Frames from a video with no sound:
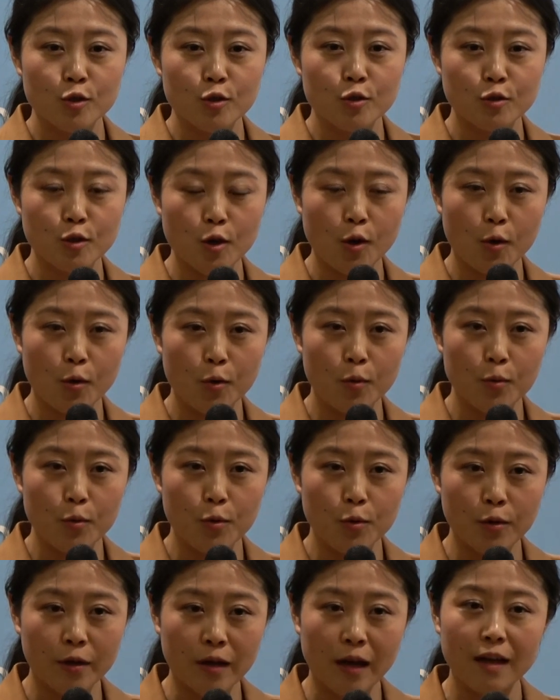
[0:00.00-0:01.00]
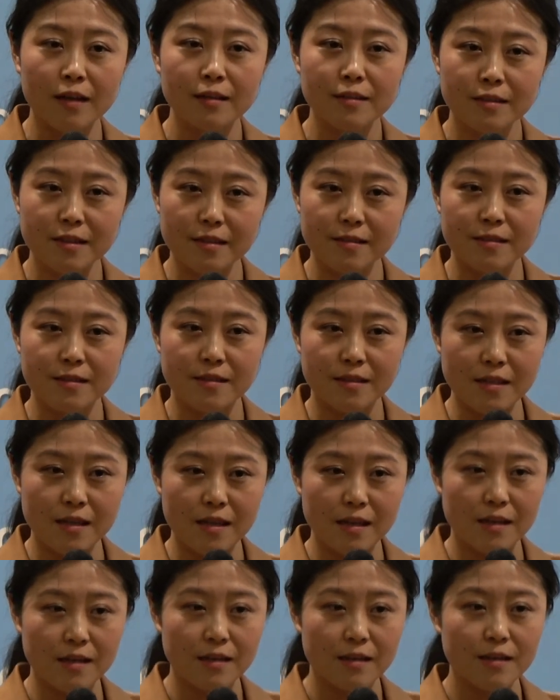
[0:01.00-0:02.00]
So you can't just
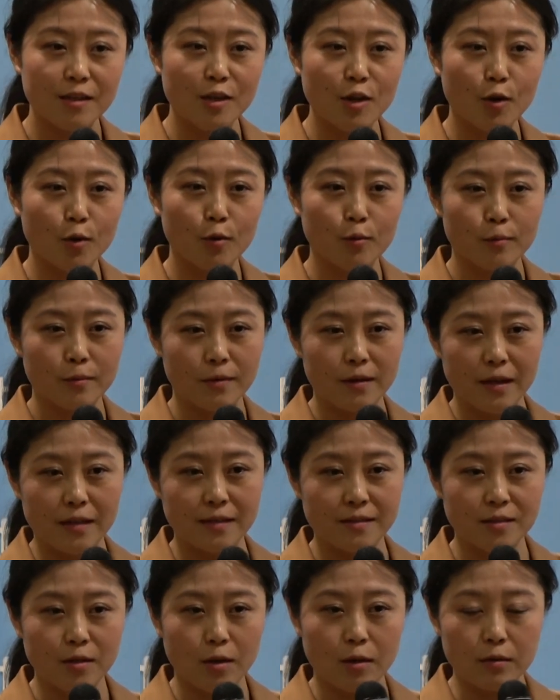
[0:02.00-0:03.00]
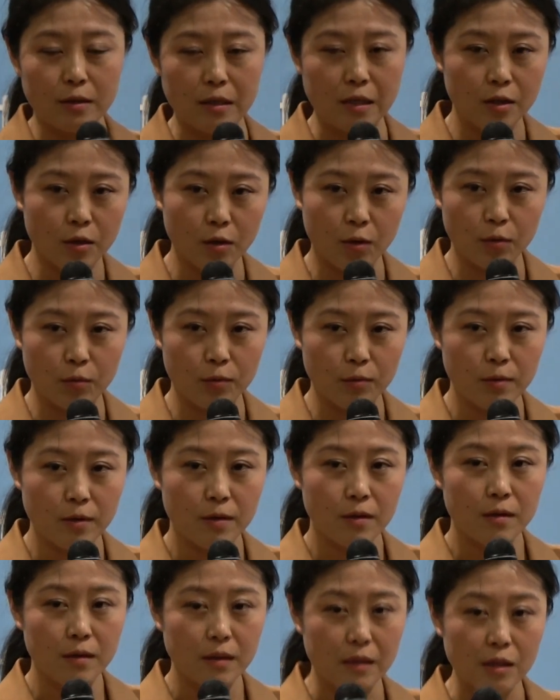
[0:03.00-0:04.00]
see, it's not
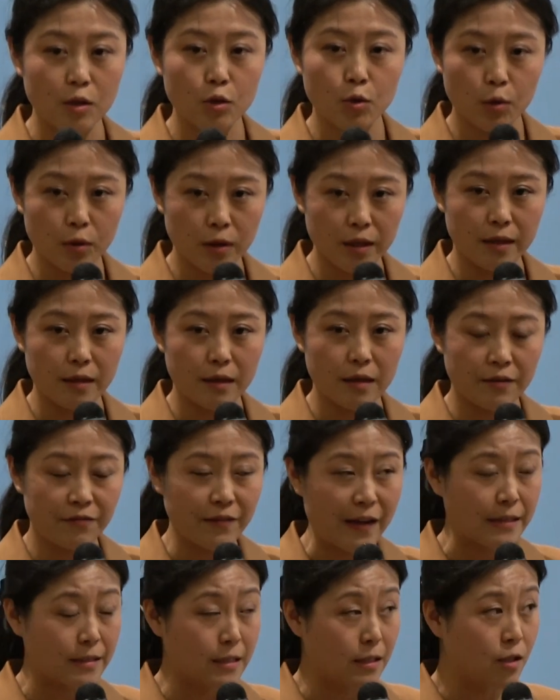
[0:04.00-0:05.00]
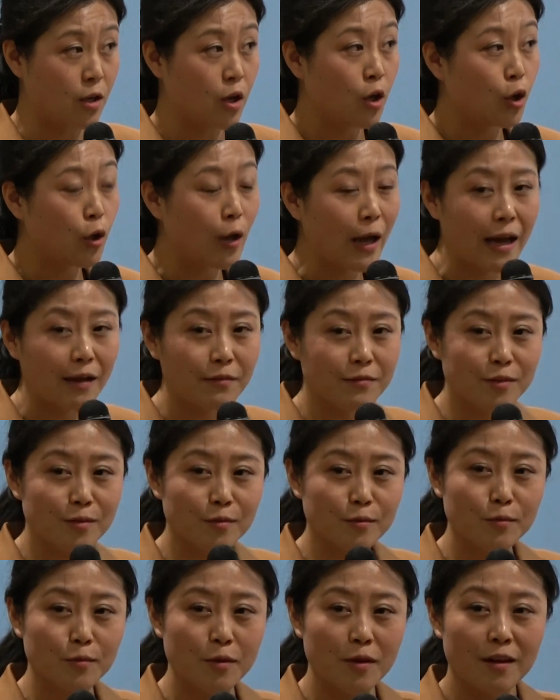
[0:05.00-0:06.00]
equally effective. You have
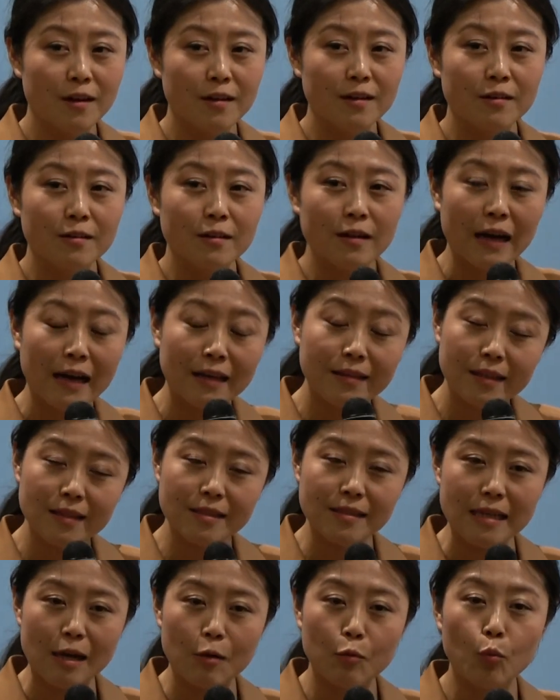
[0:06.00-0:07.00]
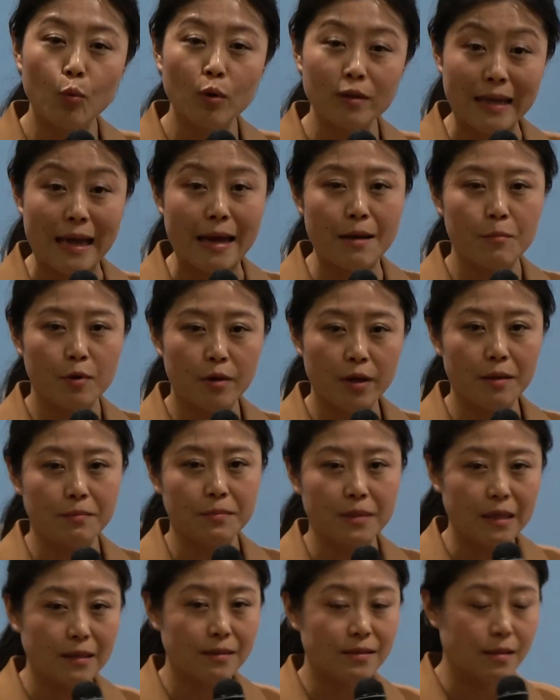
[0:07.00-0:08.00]
to understand what
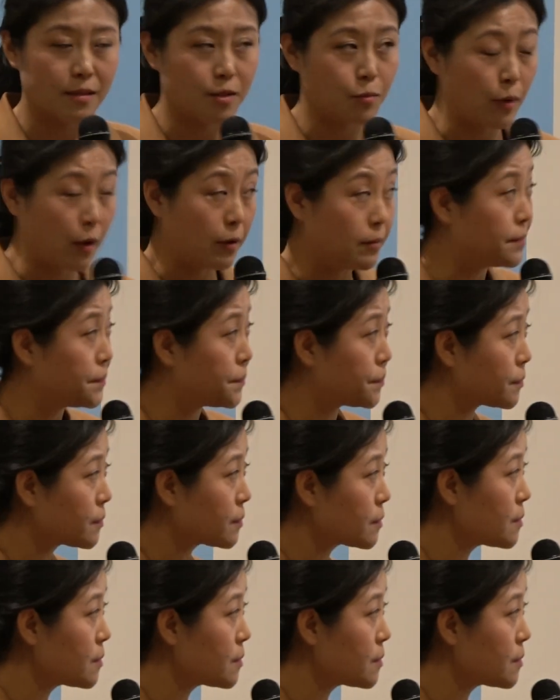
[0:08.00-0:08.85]
Hammerhim does as well.